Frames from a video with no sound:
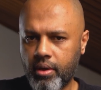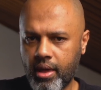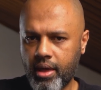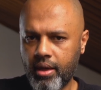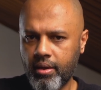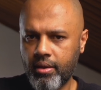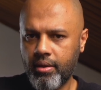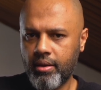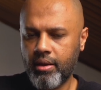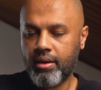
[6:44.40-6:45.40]
Okay,
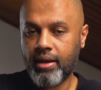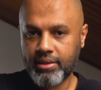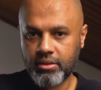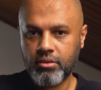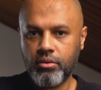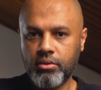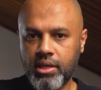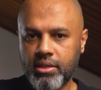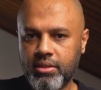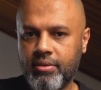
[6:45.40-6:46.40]
let's do
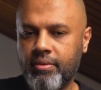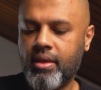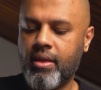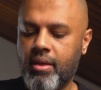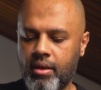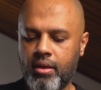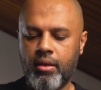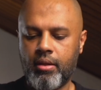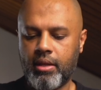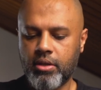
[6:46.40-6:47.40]
this.
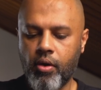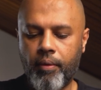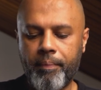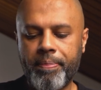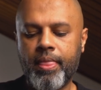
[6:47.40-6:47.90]
Let's go.